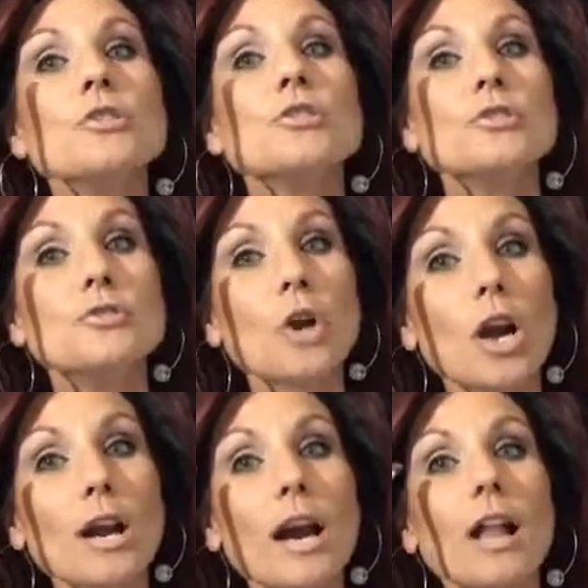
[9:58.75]
to
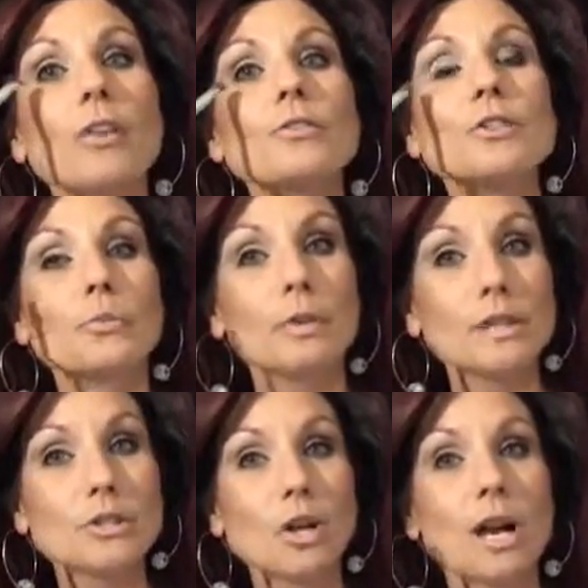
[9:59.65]
dark colors, to
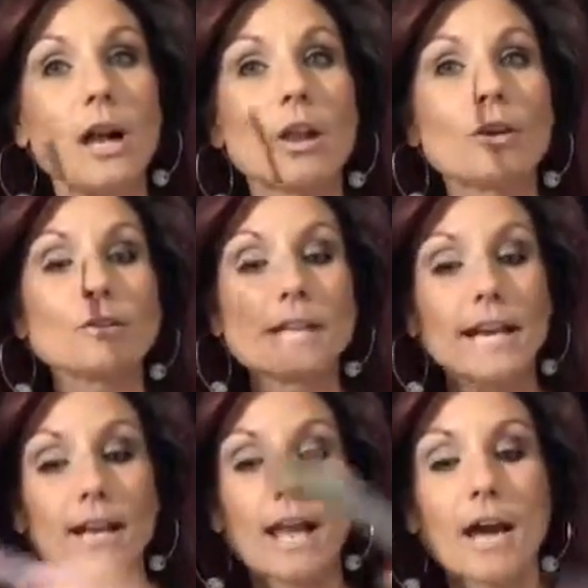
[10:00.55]
really dark colors,
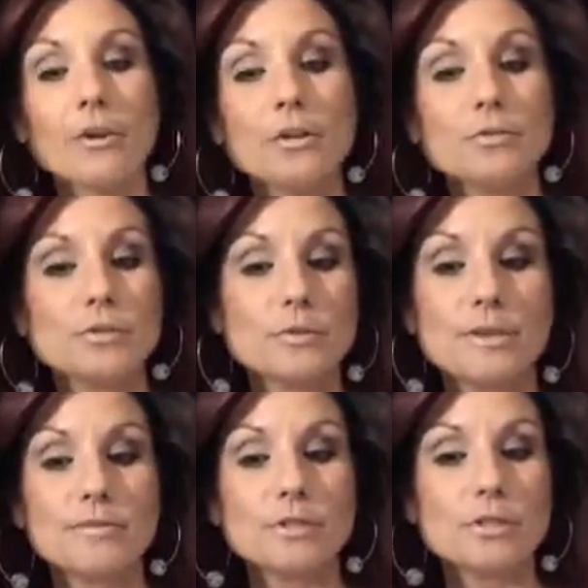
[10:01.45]
and allow you to
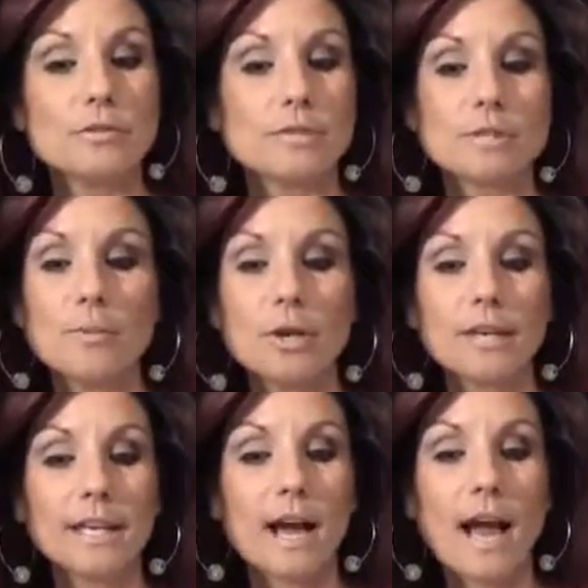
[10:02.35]
even do a
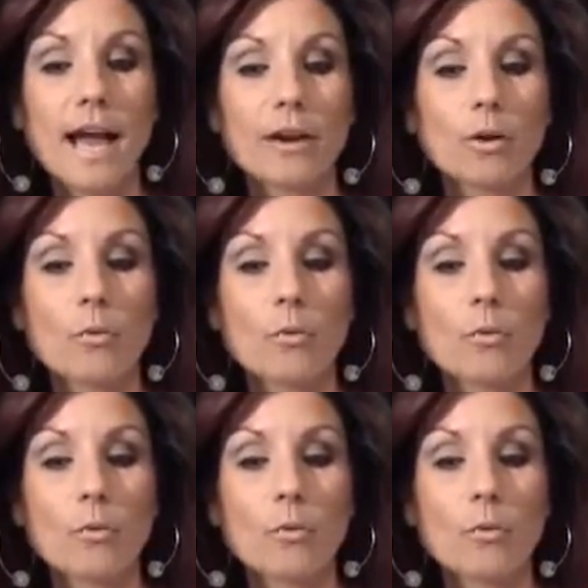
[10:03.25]
smoky eye or